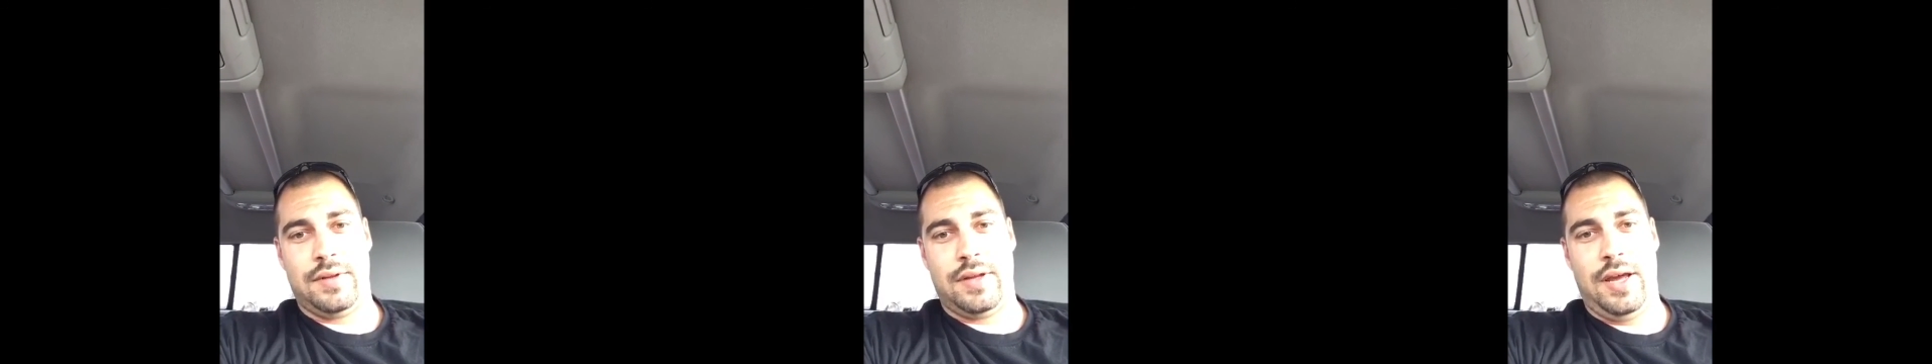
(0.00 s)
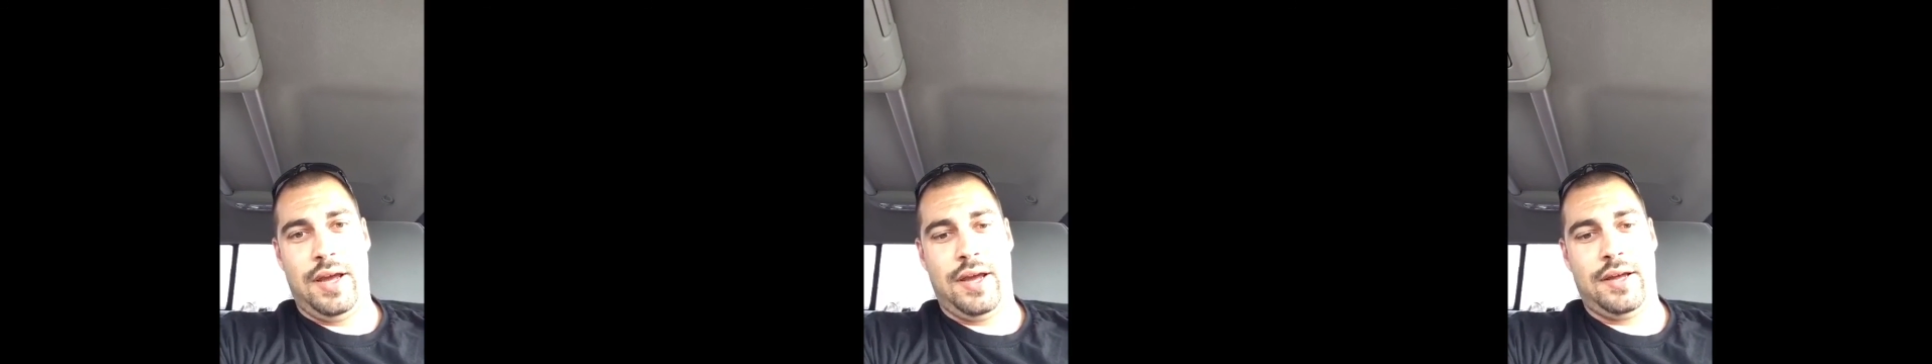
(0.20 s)

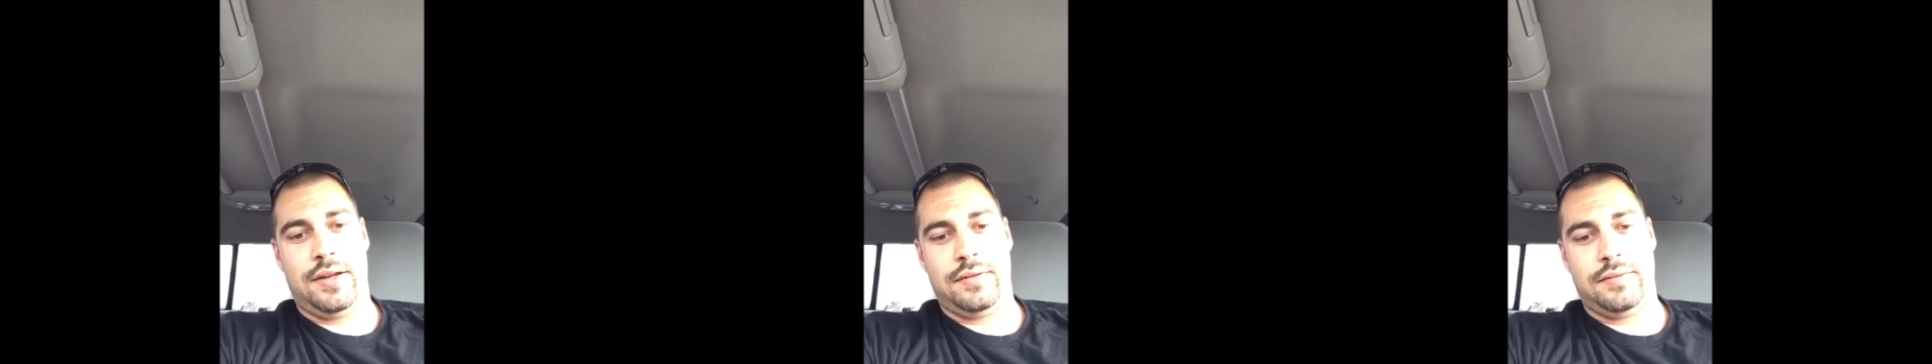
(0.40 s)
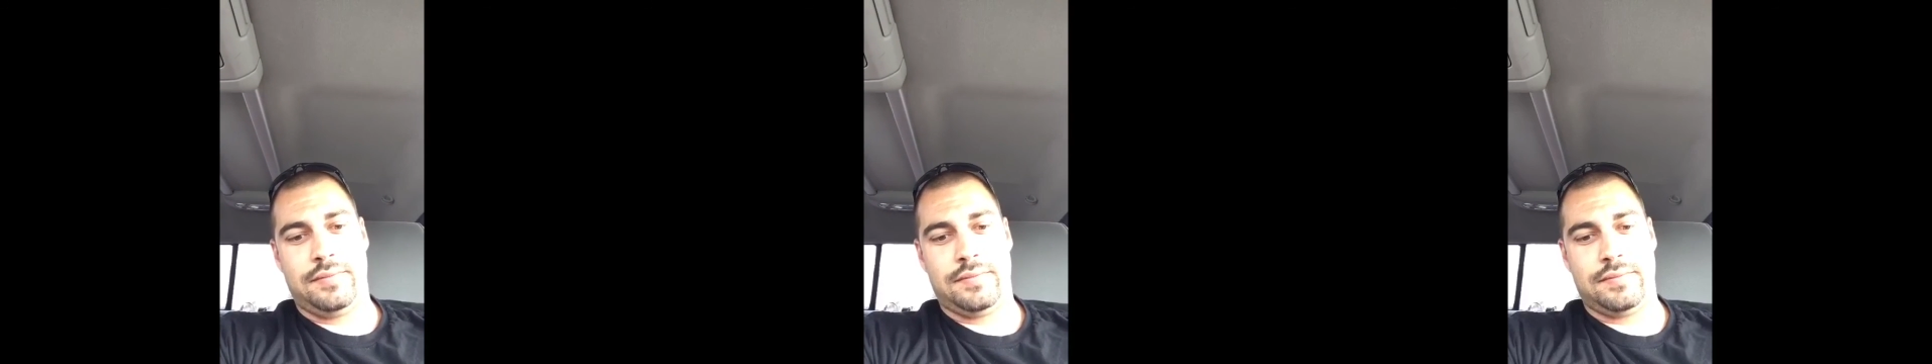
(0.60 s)

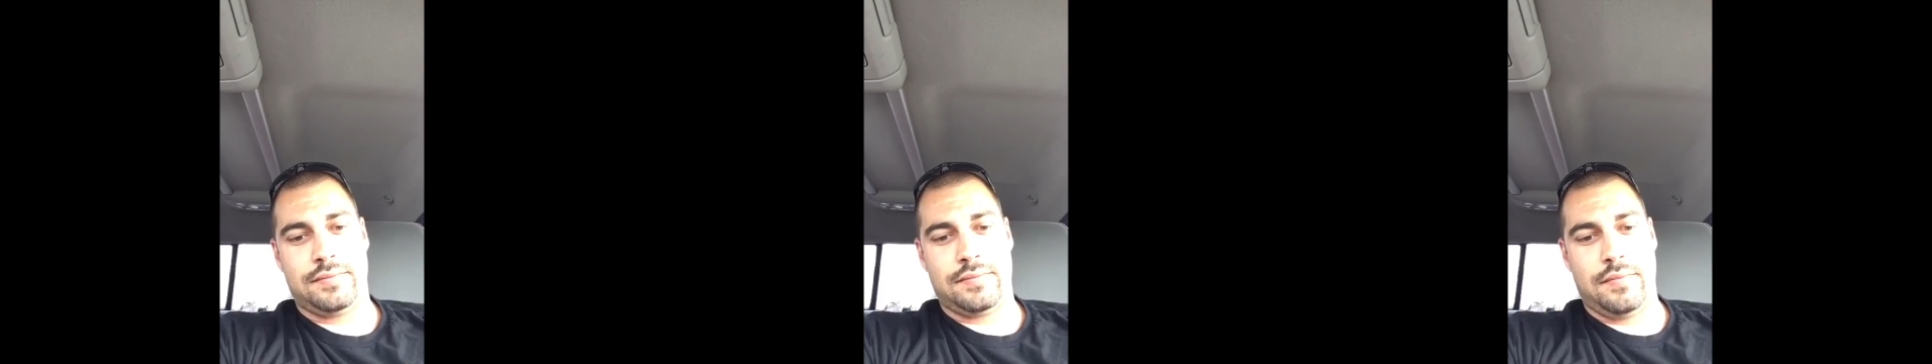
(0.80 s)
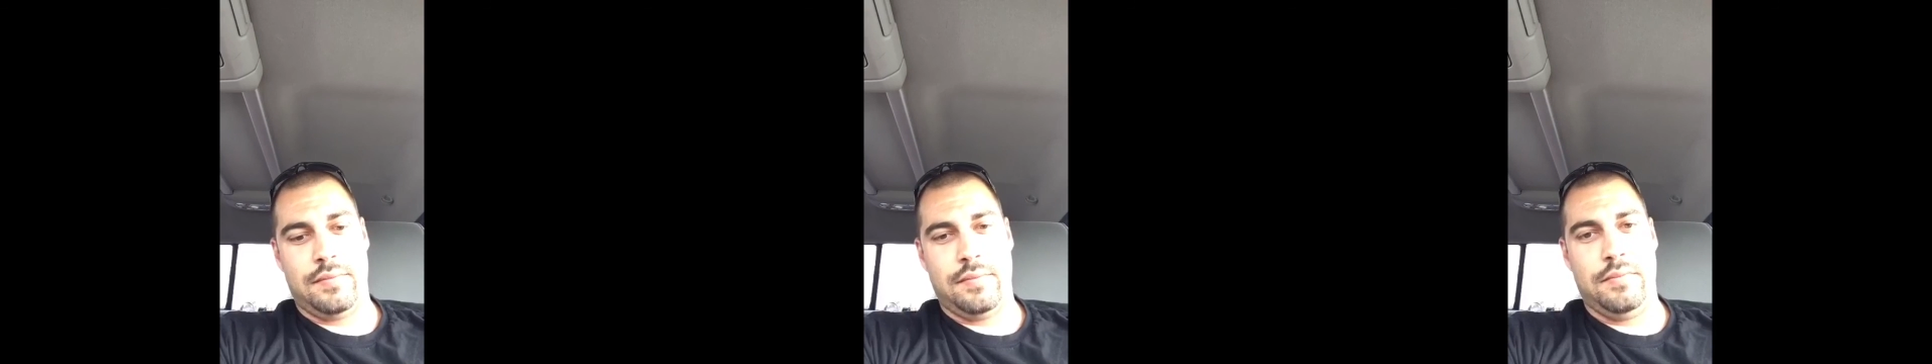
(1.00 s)
and
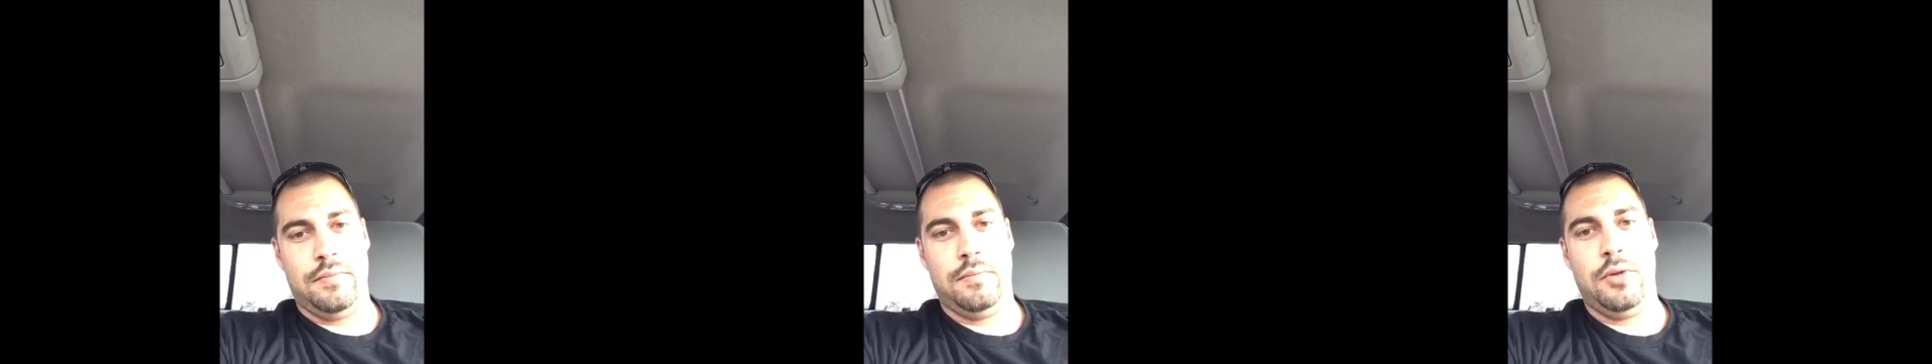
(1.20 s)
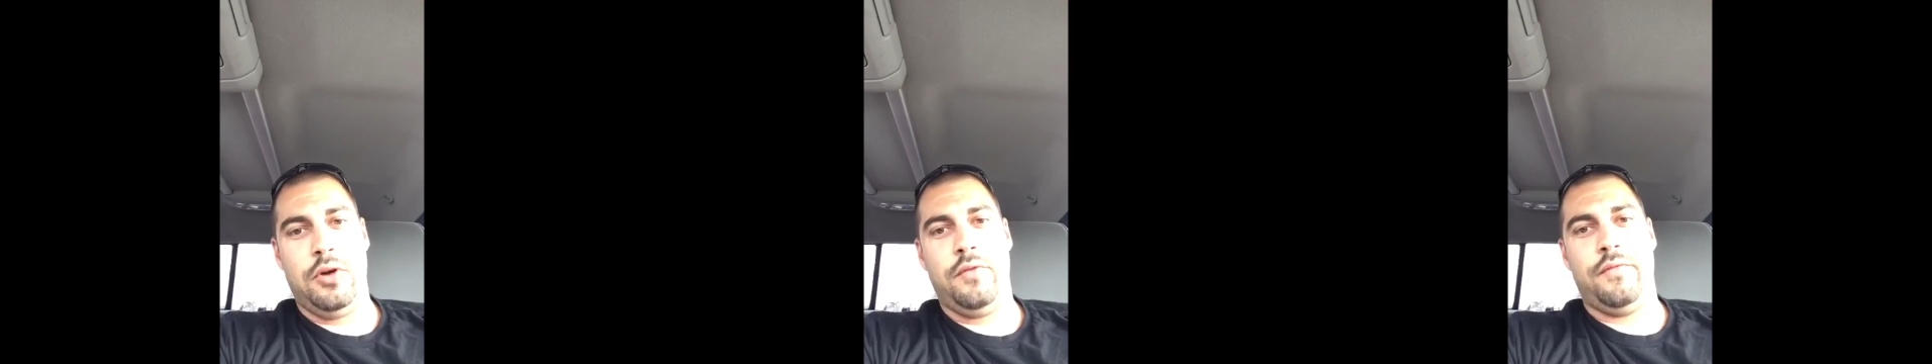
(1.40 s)

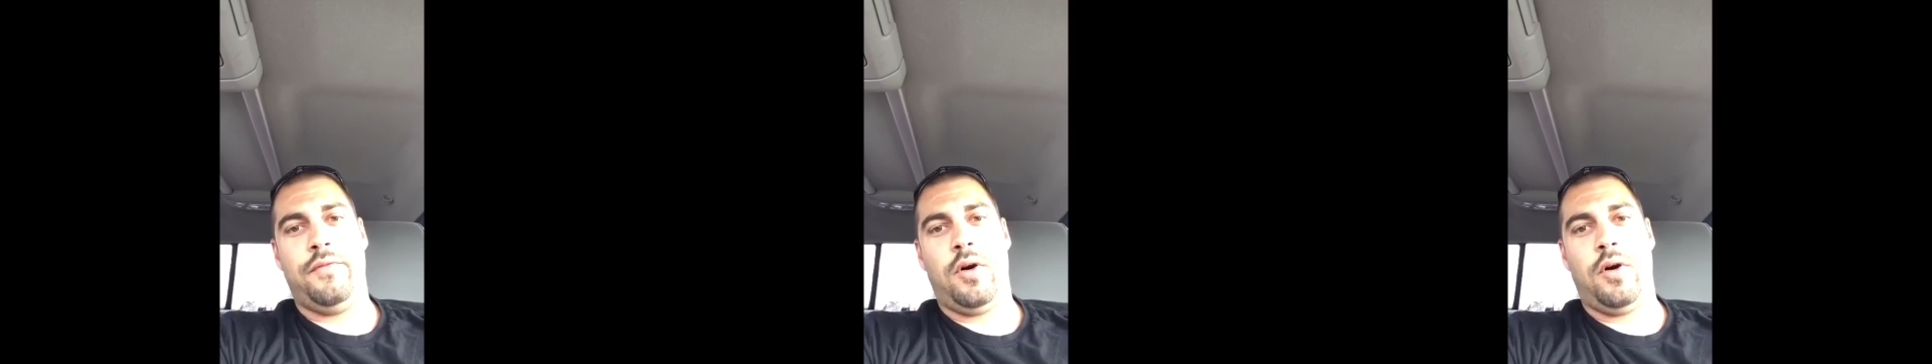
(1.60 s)
move